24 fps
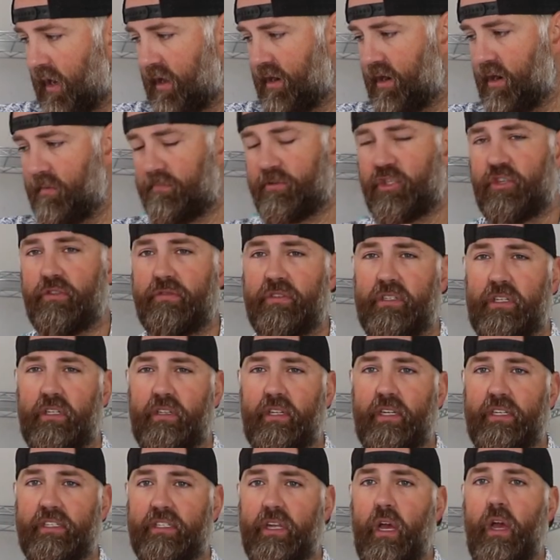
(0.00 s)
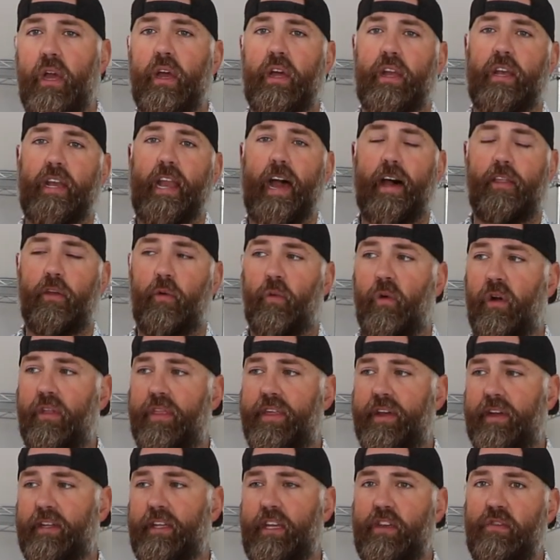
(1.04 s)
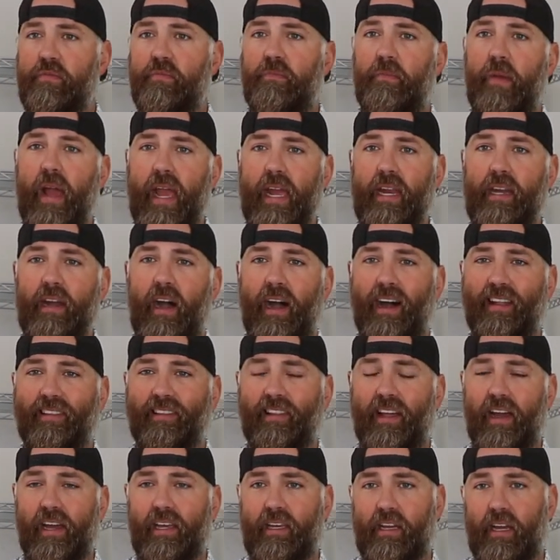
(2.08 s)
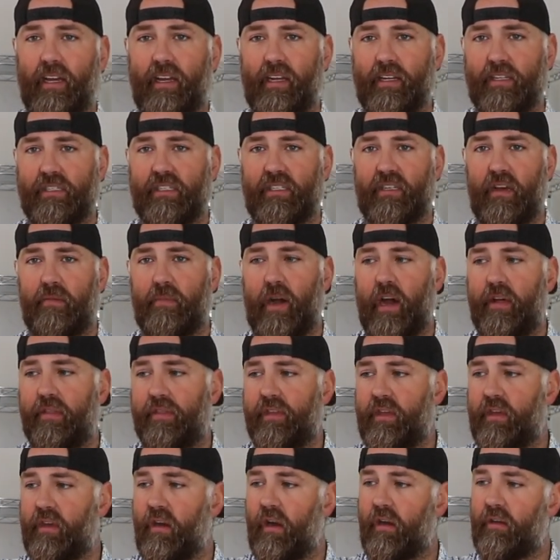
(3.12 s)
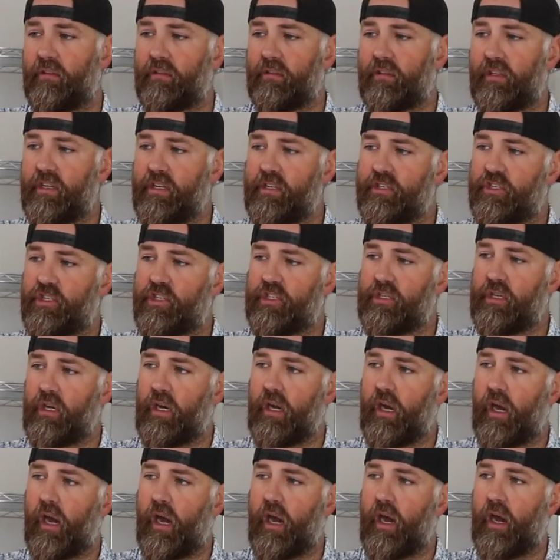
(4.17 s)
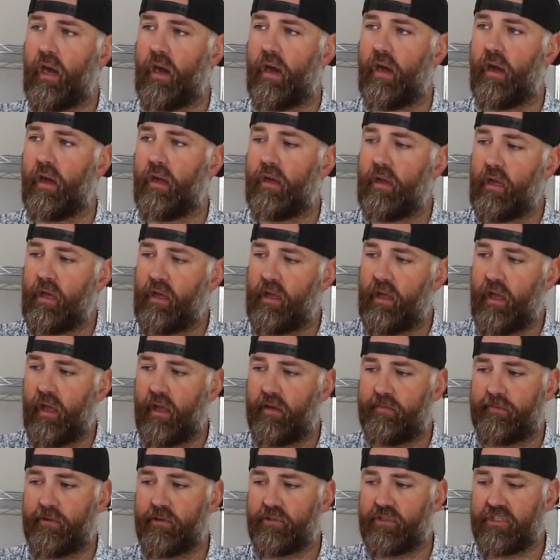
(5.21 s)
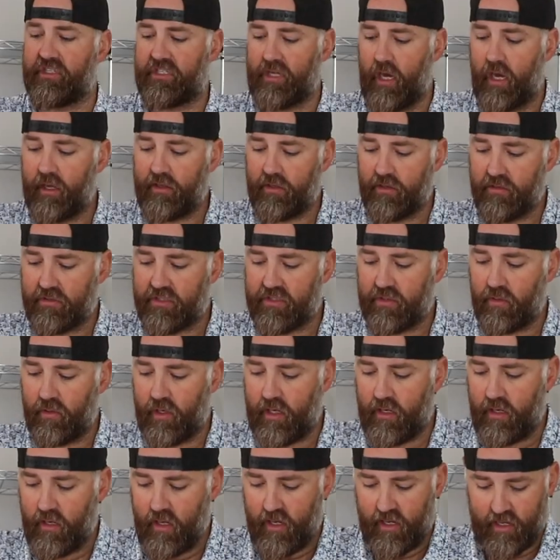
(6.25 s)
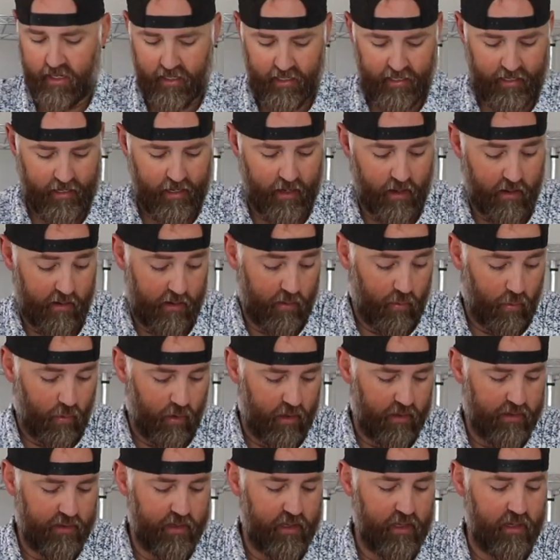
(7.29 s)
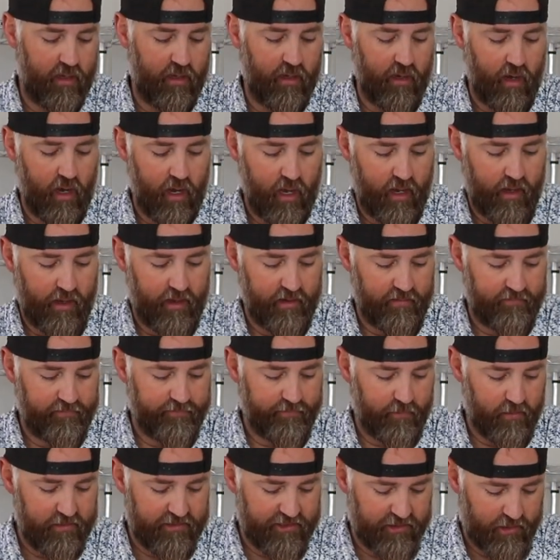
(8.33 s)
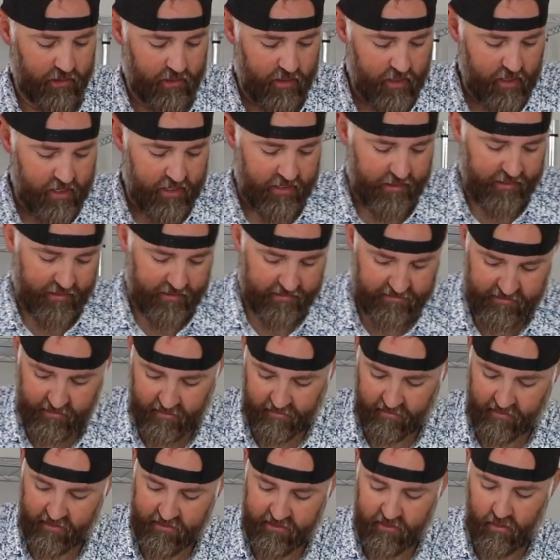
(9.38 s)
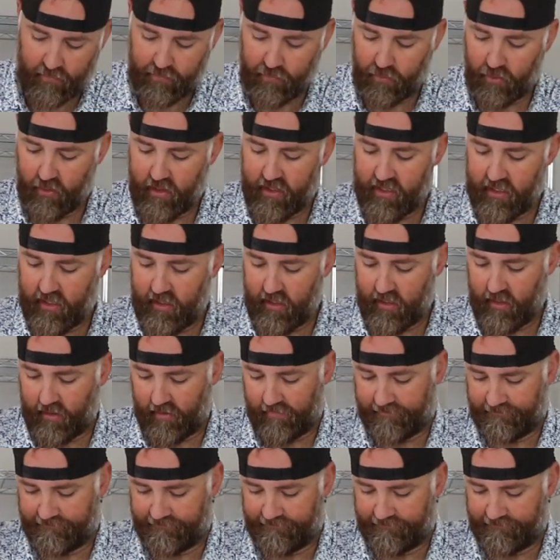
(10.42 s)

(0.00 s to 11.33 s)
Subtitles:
ended up choosing these. Now, the one thing that you may not like, I guess, about the Unleashed, if you're just not used to it, or the Enforcer, is that these are pretty